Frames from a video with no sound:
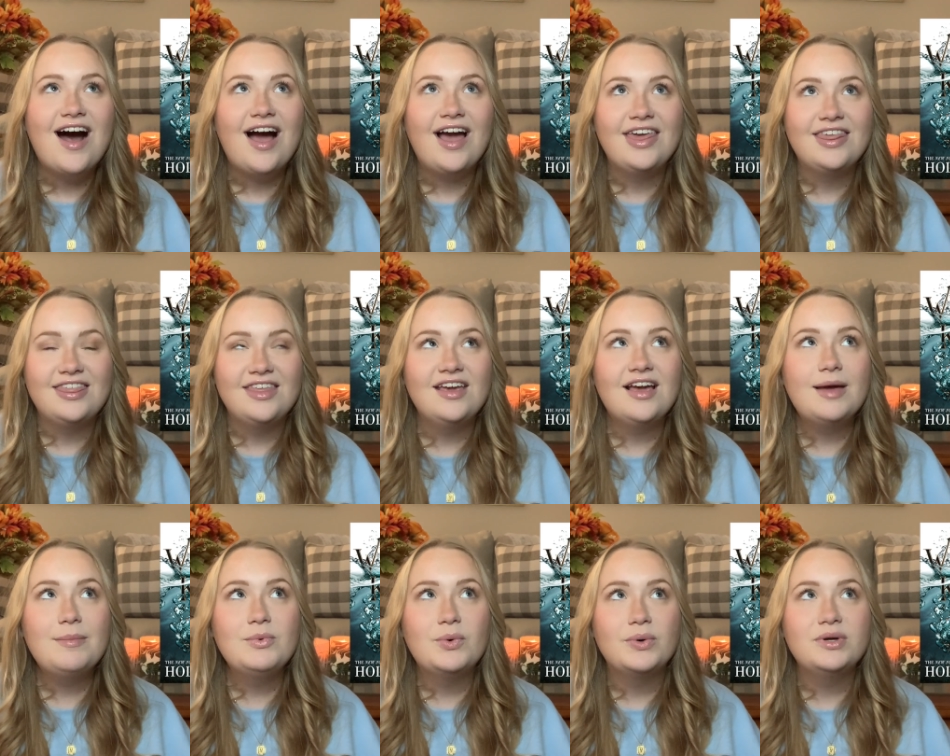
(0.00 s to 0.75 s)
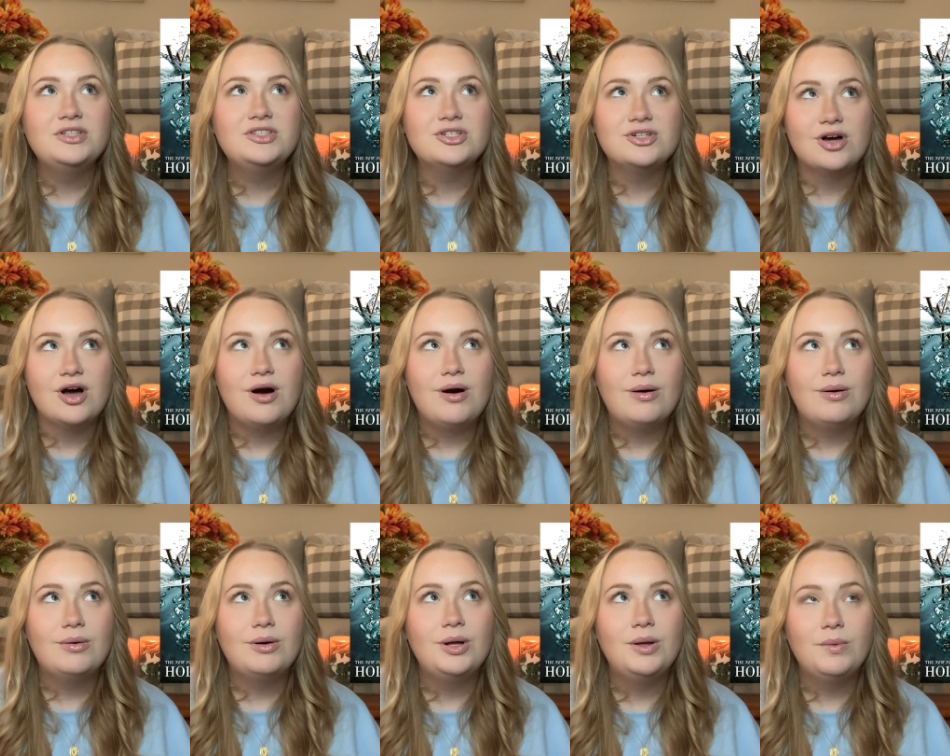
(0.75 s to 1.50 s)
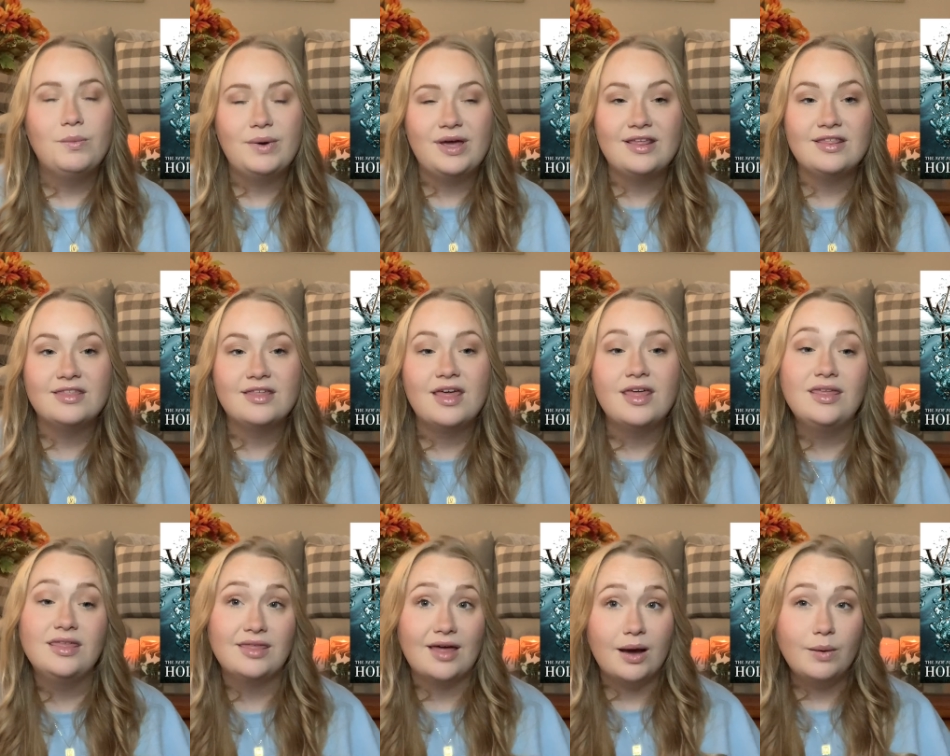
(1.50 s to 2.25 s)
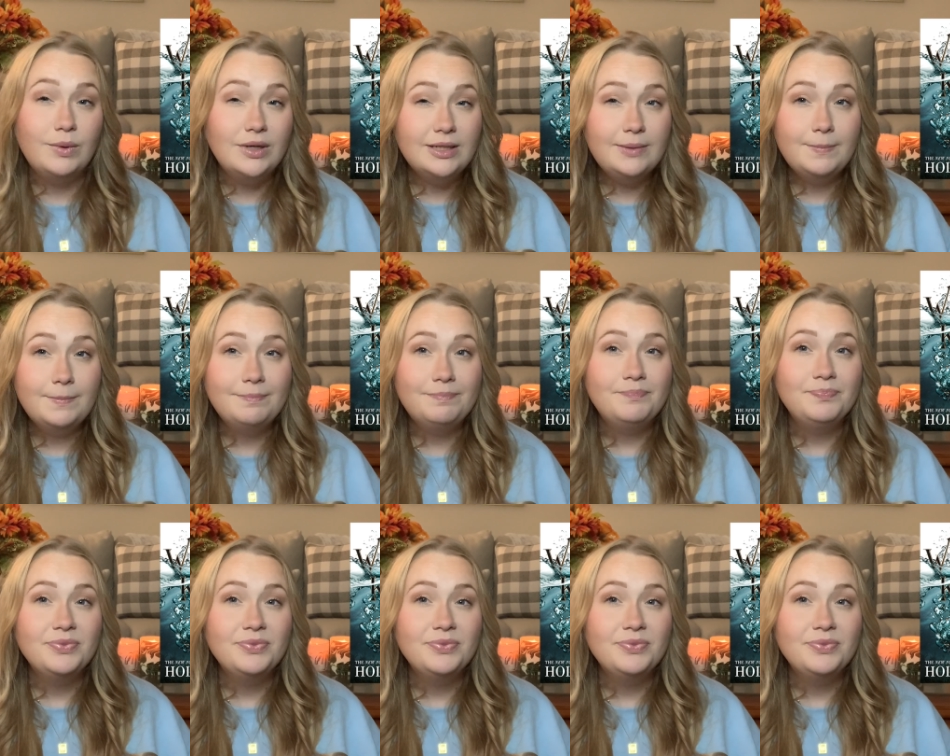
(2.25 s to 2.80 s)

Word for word: I think I'm going to go with that one,